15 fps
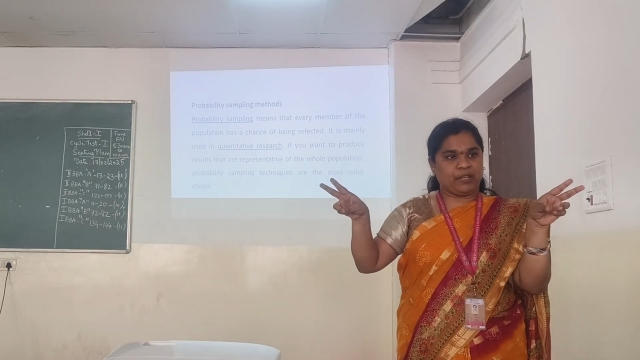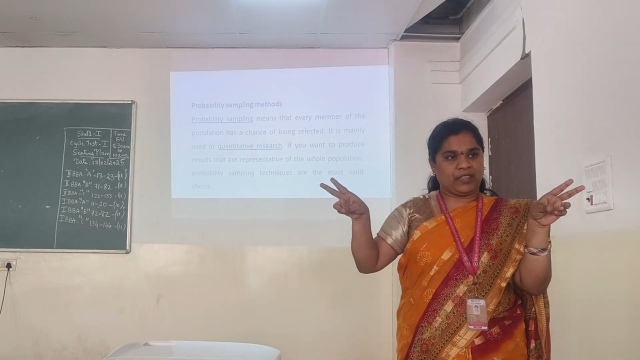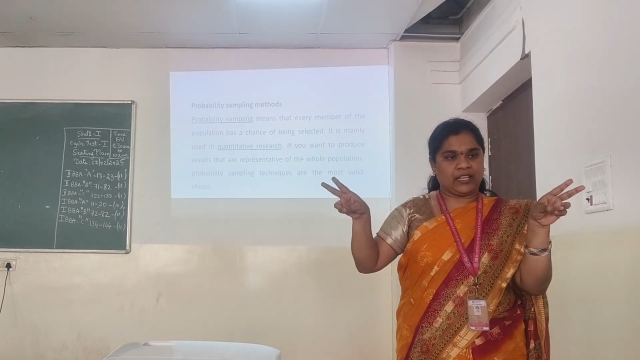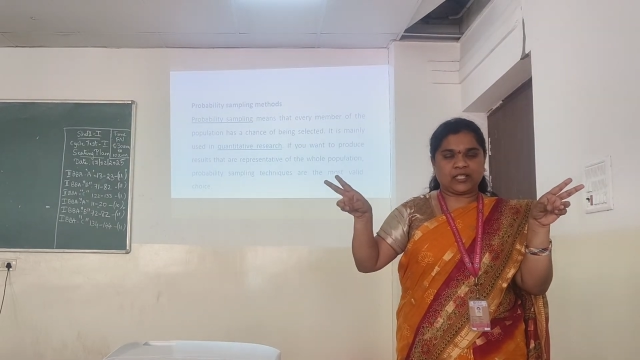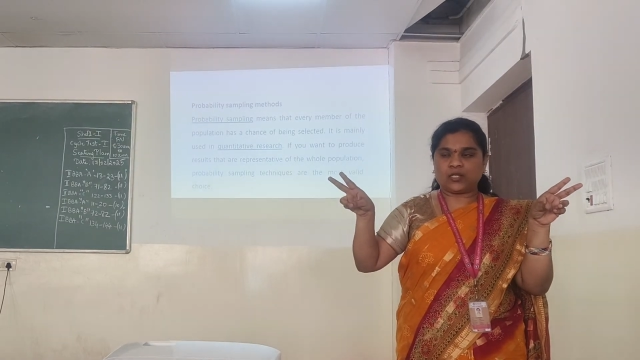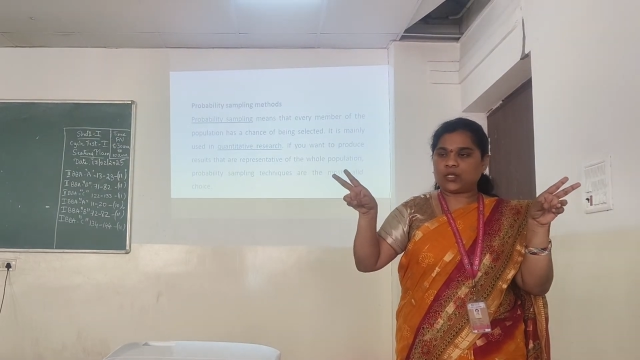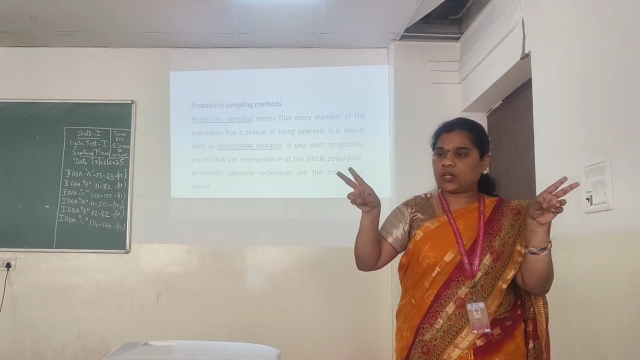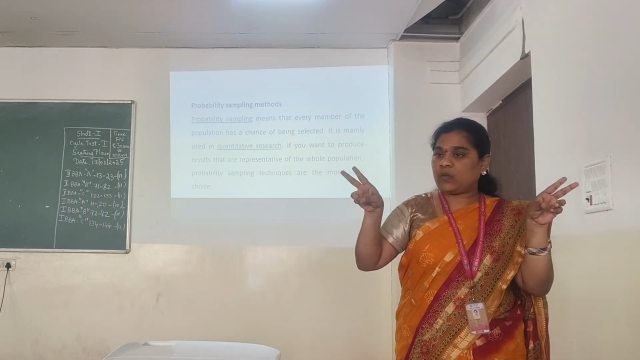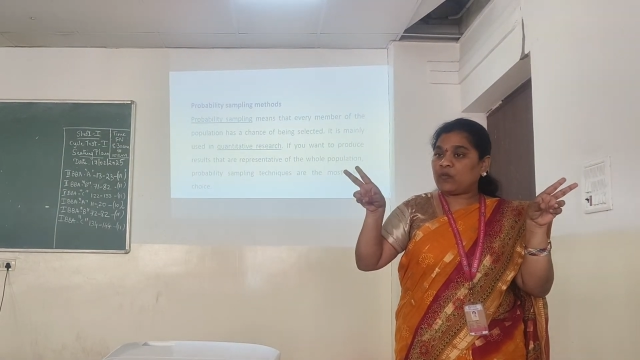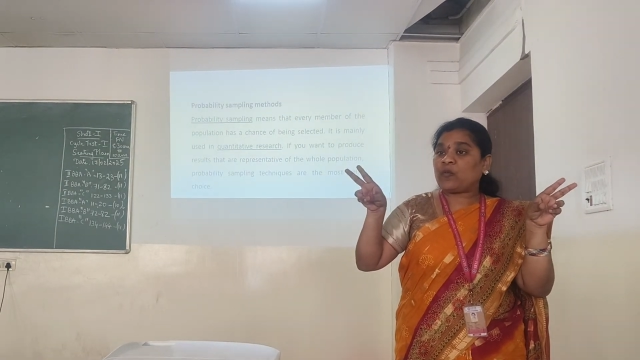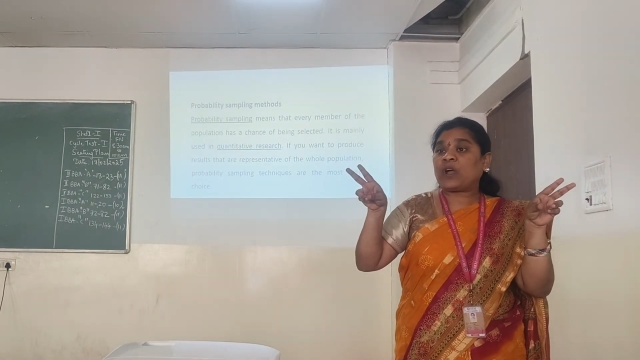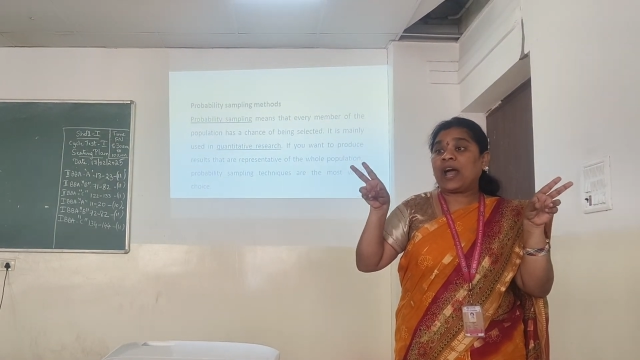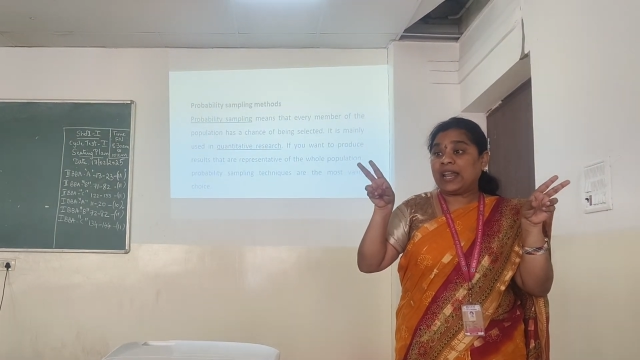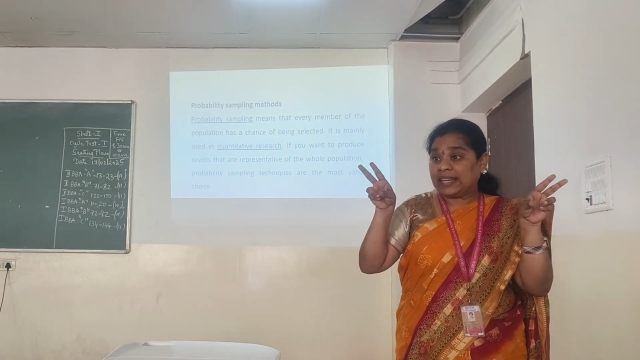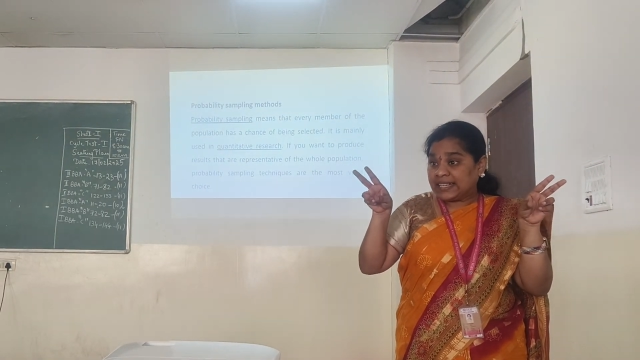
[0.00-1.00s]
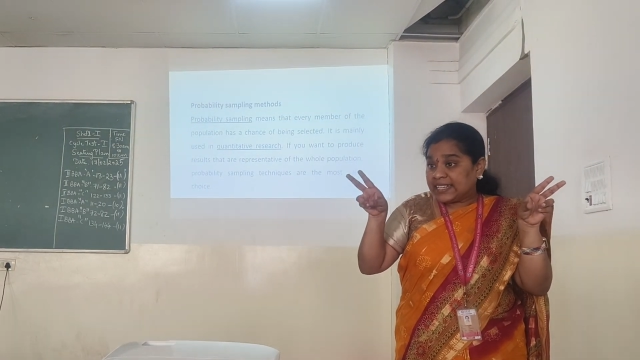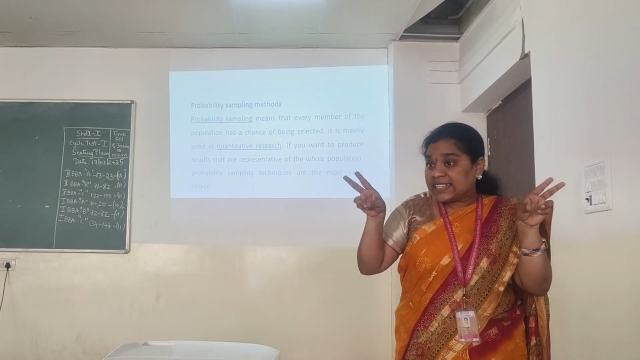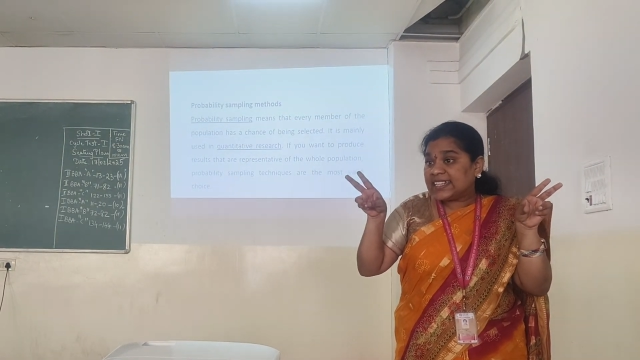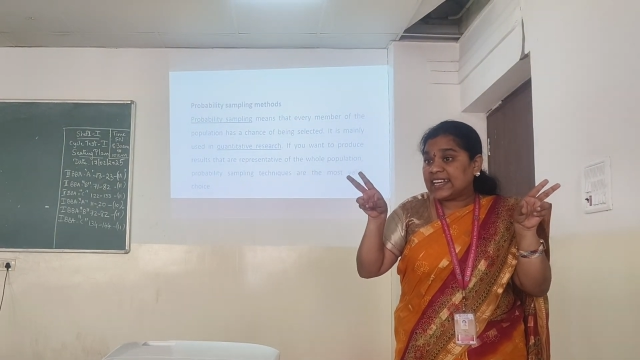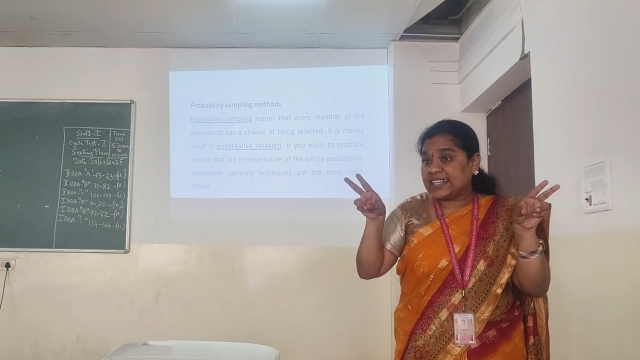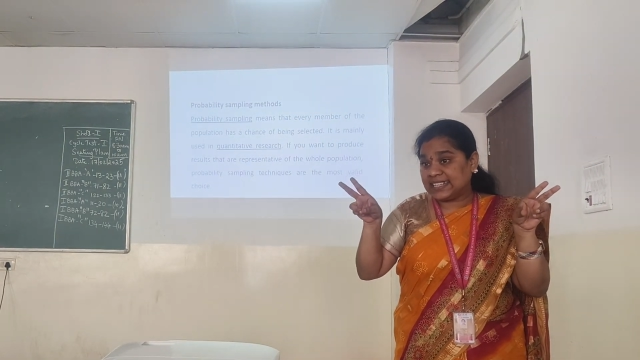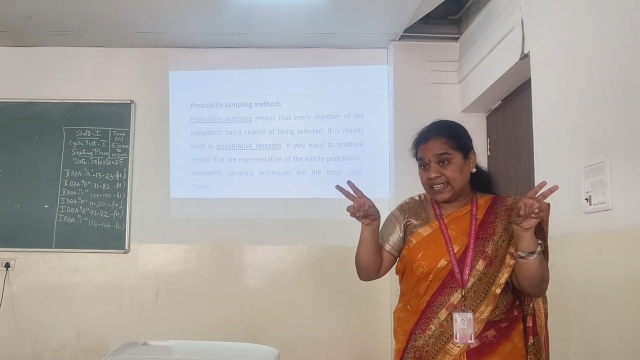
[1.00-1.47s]
methods.
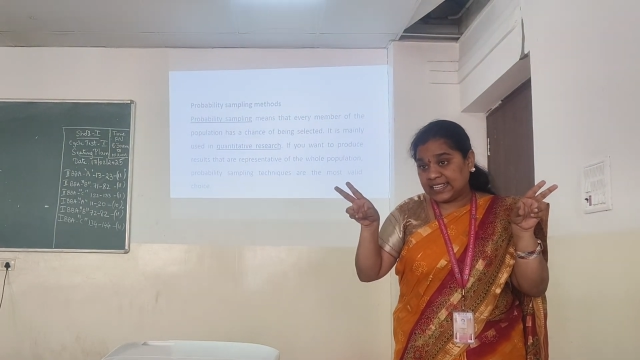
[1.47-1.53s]
Collecting the